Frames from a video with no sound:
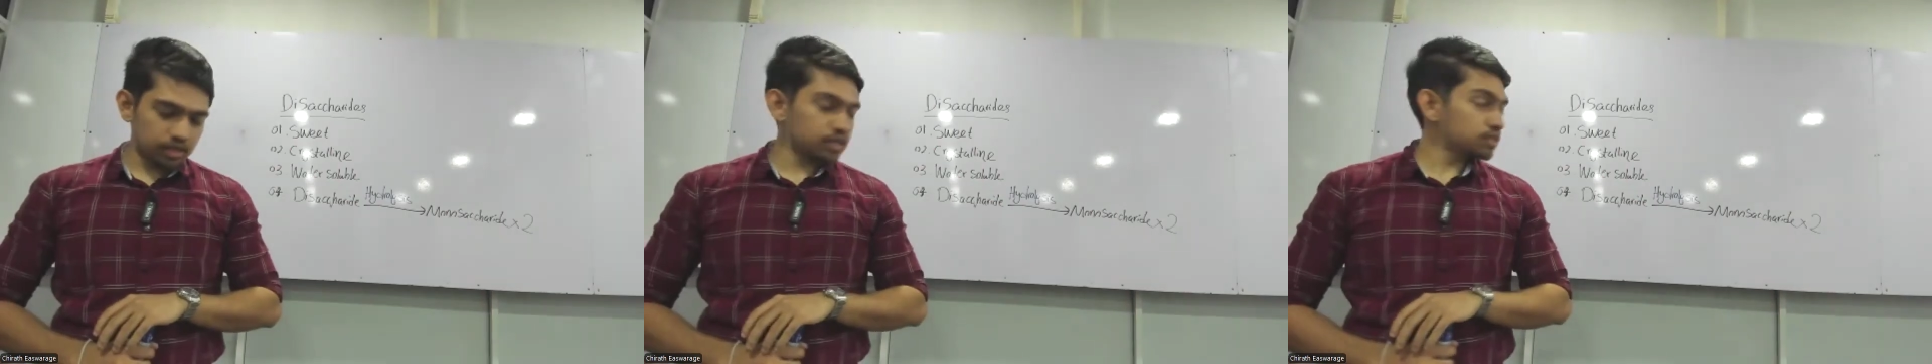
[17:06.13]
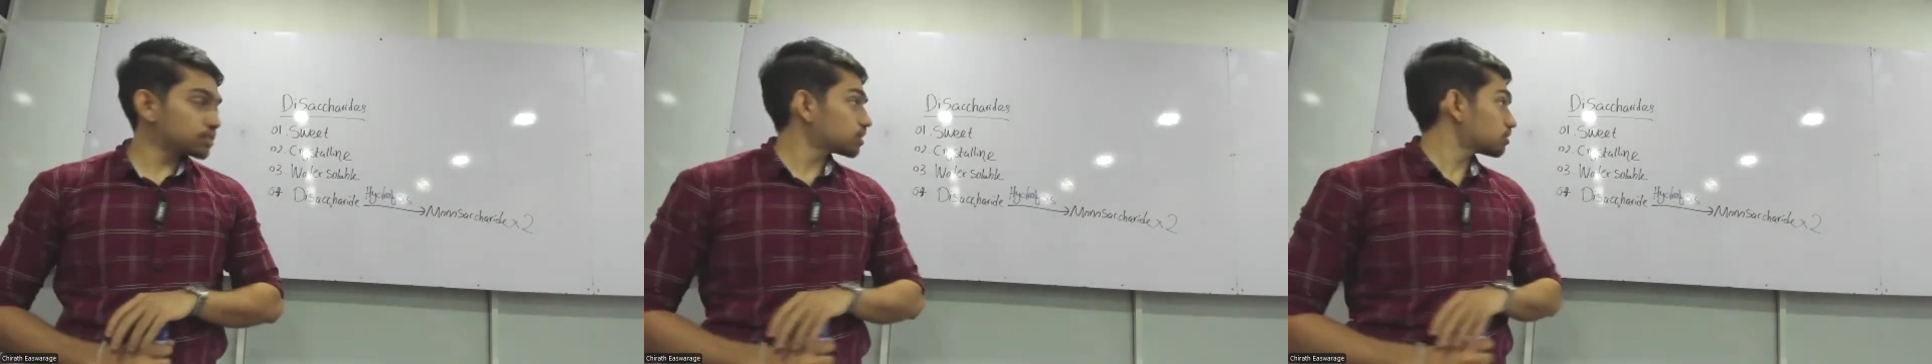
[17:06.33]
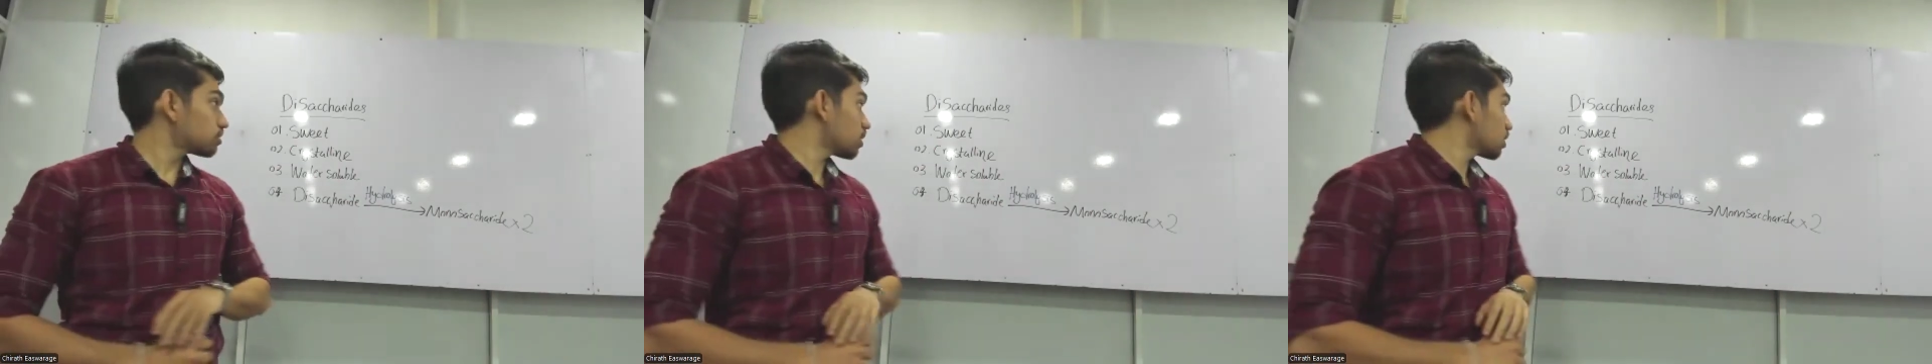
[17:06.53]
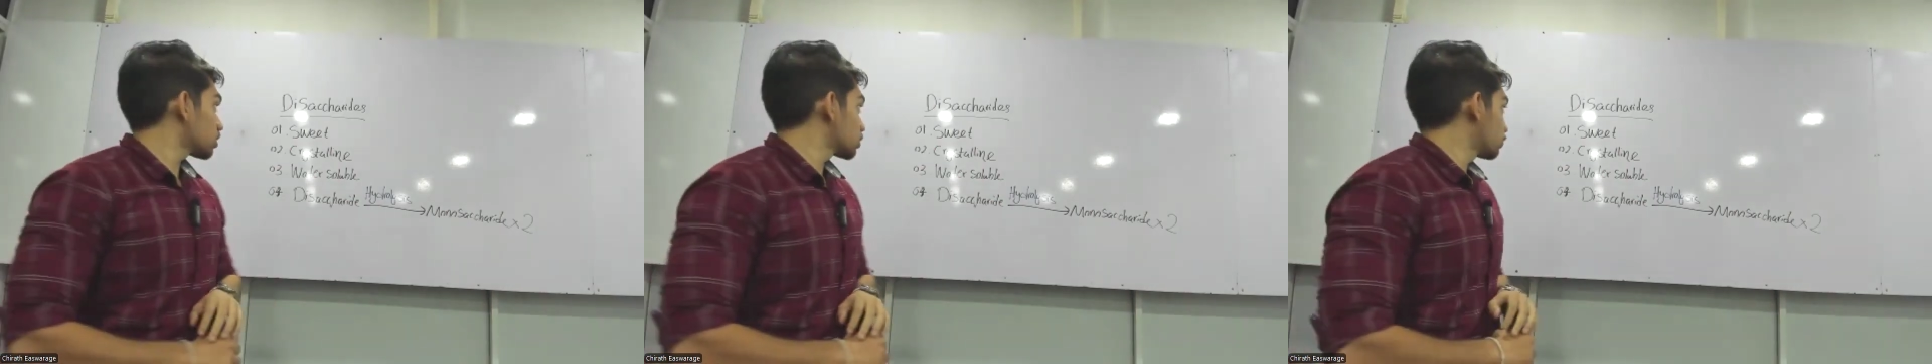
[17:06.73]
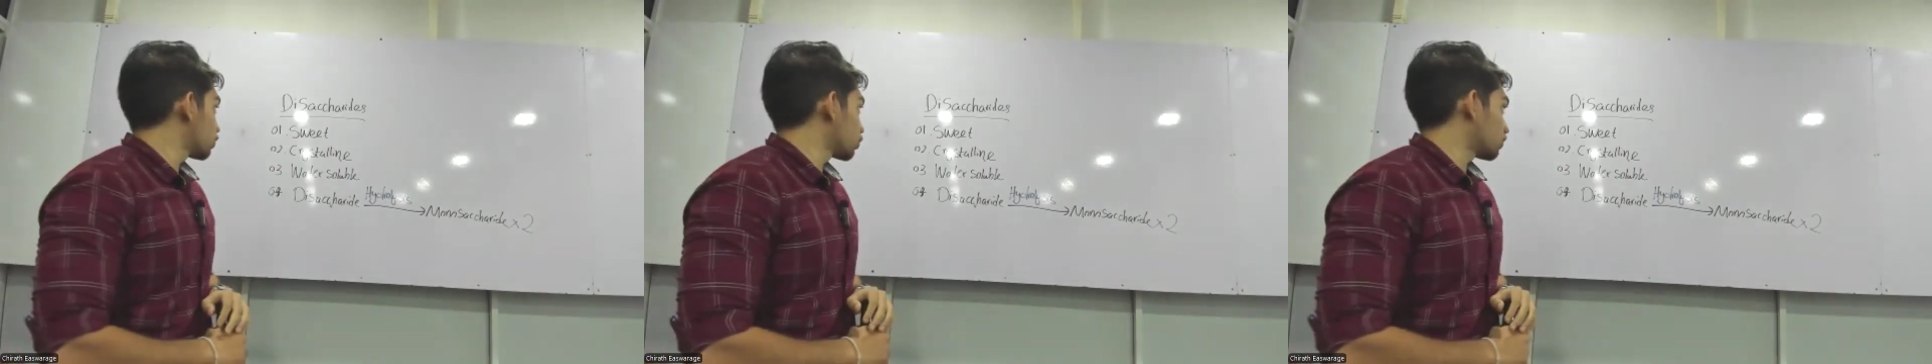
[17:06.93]
that is the
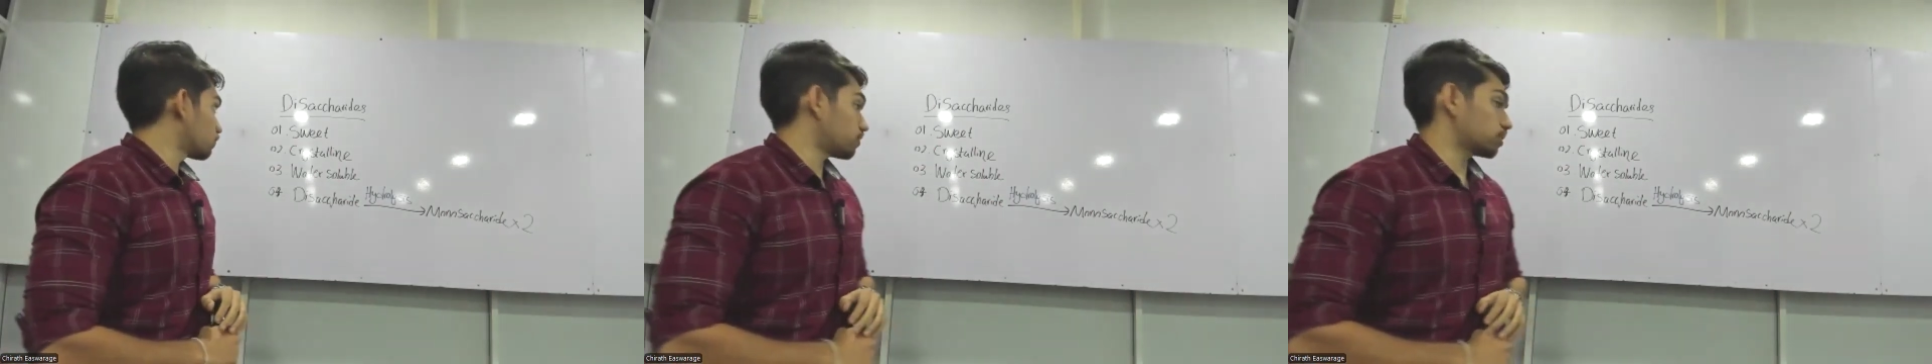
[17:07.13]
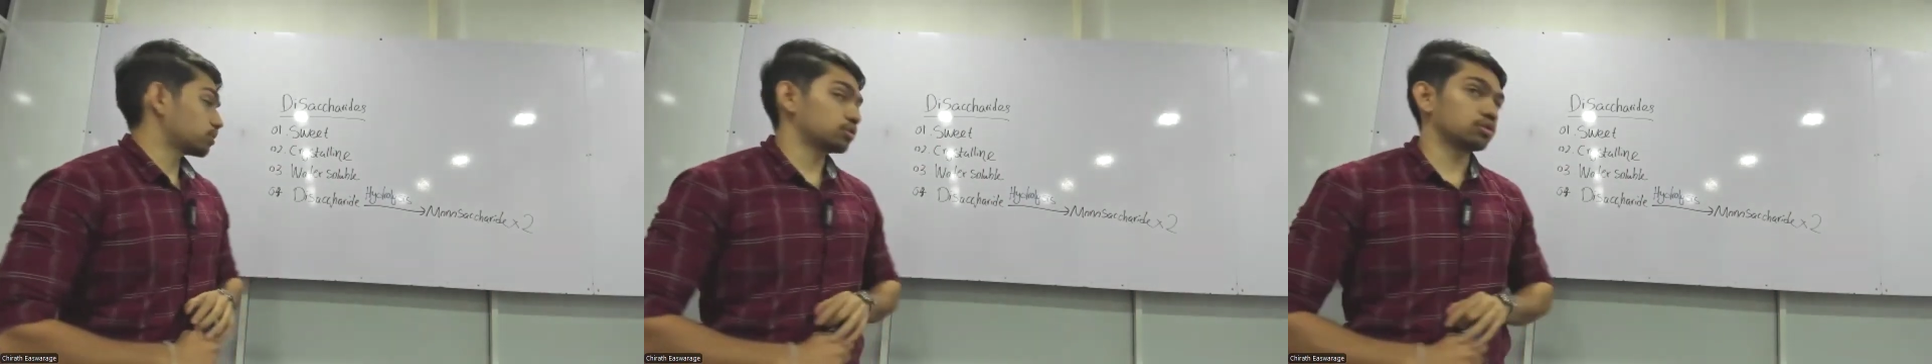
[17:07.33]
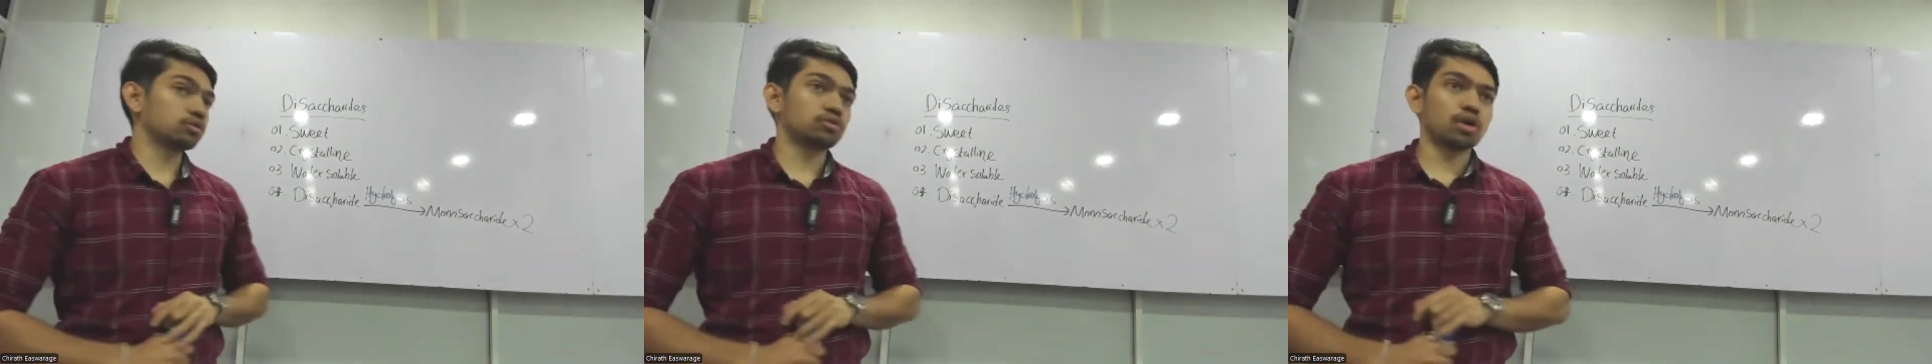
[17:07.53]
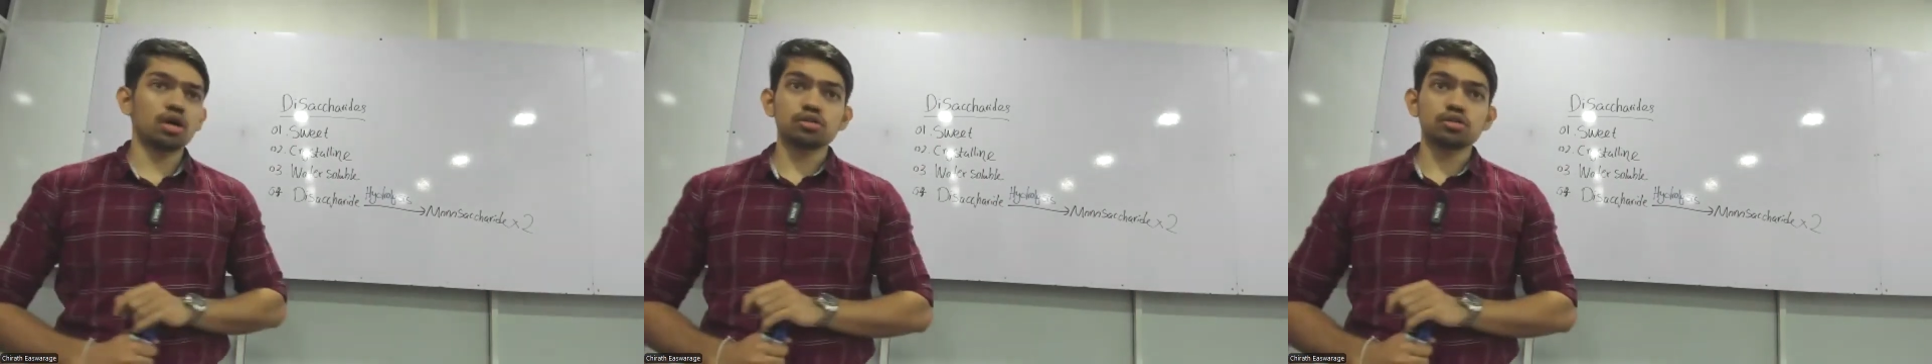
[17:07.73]
transport function,